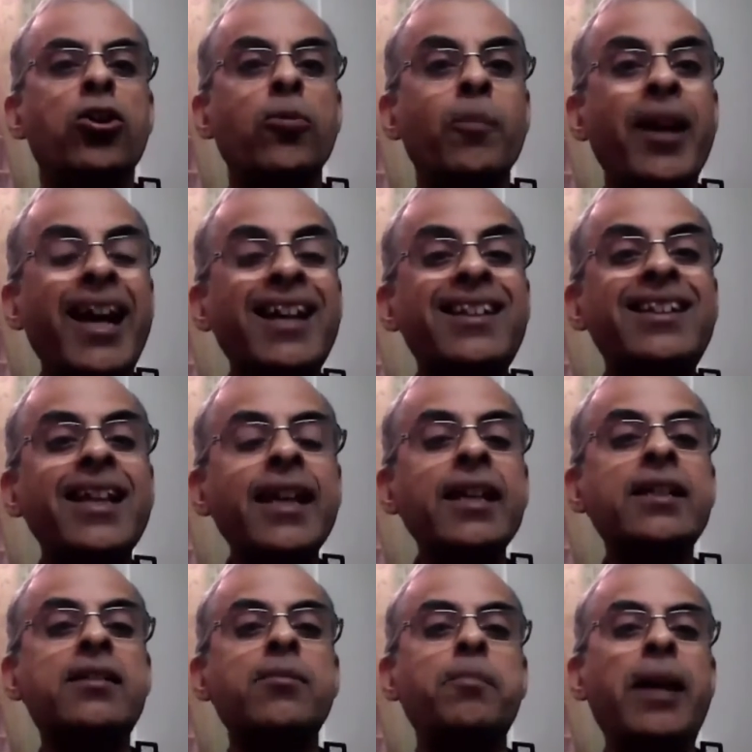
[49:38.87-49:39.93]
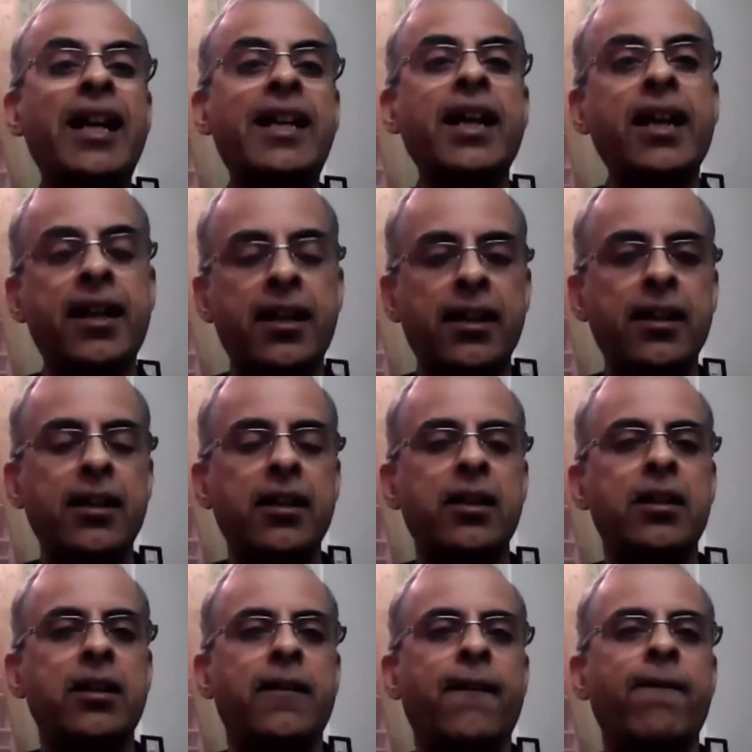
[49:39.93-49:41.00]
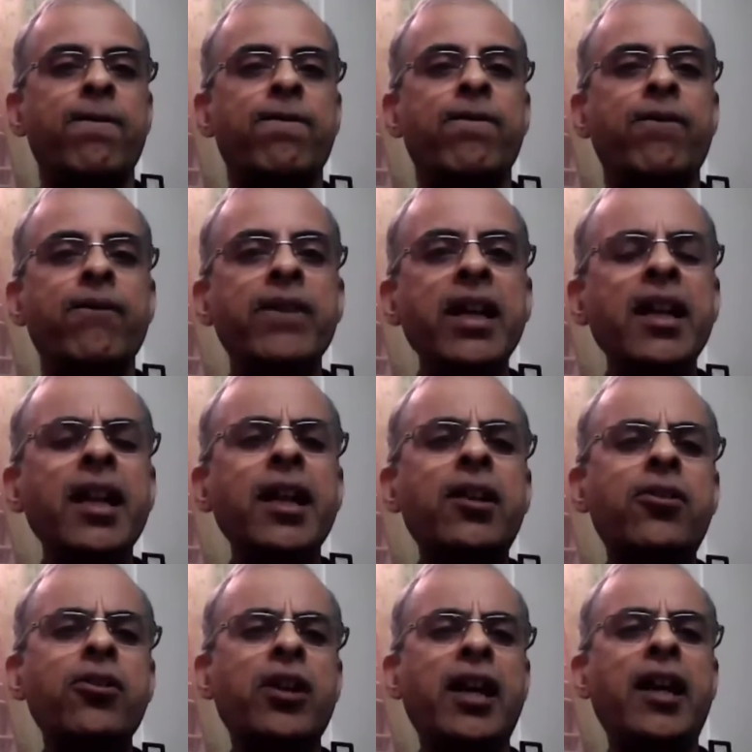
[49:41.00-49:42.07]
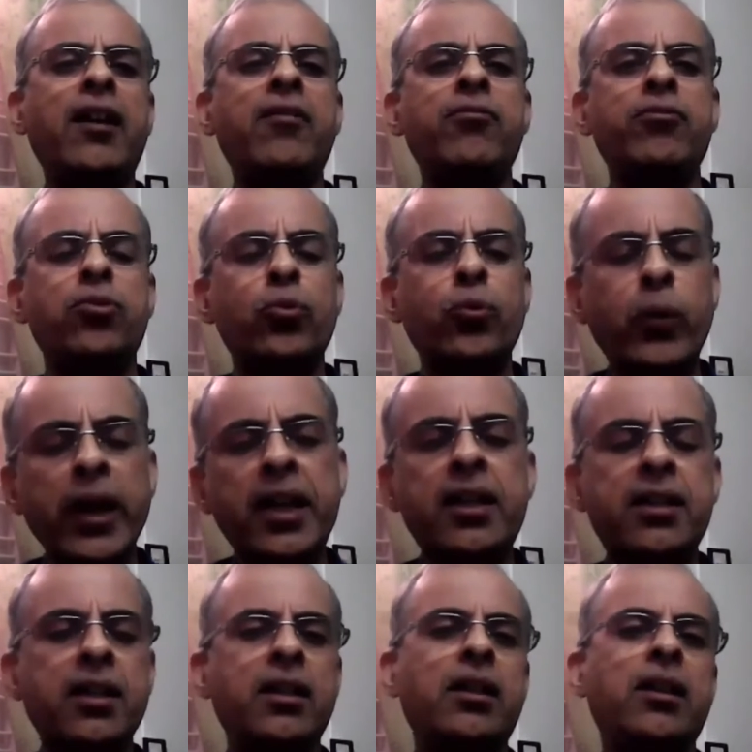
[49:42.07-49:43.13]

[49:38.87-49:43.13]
To make things better, we need to have quick